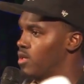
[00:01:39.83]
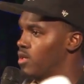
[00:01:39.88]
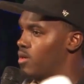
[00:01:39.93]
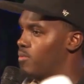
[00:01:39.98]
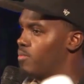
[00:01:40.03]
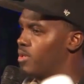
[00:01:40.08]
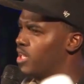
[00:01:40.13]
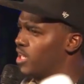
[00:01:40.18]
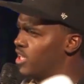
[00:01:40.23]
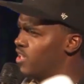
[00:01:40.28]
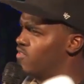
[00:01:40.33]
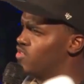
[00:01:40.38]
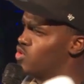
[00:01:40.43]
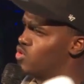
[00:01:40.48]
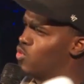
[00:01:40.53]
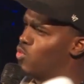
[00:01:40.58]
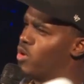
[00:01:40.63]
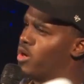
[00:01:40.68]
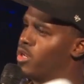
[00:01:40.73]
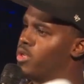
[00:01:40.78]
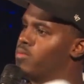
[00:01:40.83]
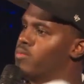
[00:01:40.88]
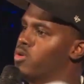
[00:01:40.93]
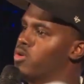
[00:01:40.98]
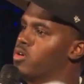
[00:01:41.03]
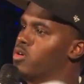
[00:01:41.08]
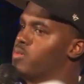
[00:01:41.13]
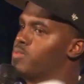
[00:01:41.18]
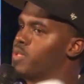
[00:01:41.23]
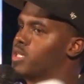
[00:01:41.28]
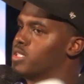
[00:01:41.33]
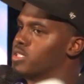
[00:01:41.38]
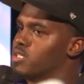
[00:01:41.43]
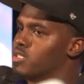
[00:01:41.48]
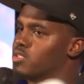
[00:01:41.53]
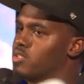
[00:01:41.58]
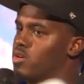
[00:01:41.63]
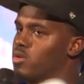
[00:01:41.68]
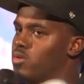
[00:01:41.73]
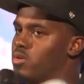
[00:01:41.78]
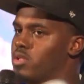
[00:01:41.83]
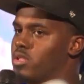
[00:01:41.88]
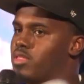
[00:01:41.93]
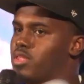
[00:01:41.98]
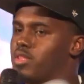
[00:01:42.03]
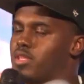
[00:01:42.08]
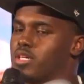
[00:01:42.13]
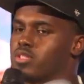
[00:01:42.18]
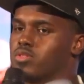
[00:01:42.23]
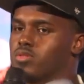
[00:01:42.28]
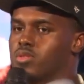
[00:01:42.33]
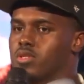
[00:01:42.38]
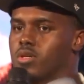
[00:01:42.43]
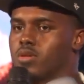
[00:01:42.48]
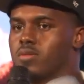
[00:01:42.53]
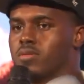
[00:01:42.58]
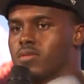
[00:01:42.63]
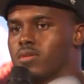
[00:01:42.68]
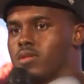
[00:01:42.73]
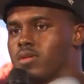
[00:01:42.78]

But it leaves you wanting more because it's the only thing that you know,